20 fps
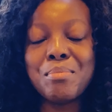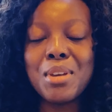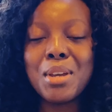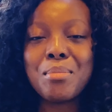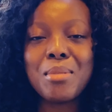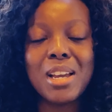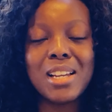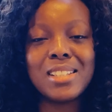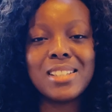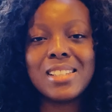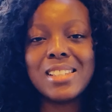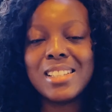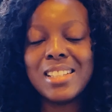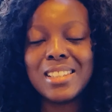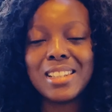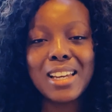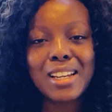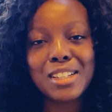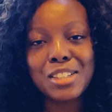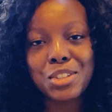maybe I just
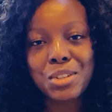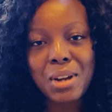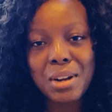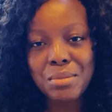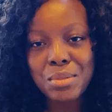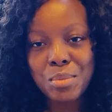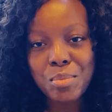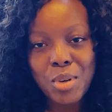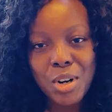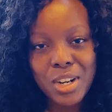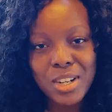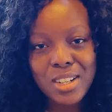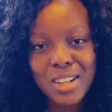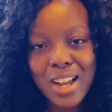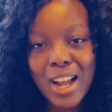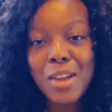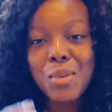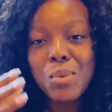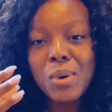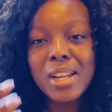need like a travel partner.
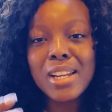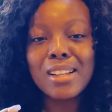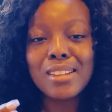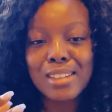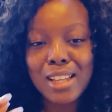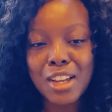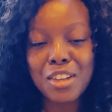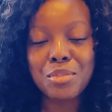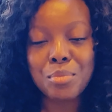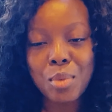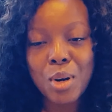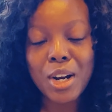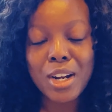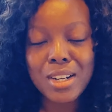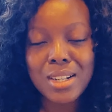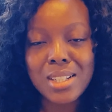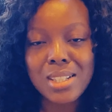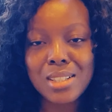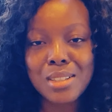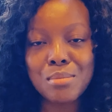I want a life
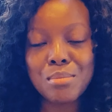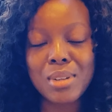partner,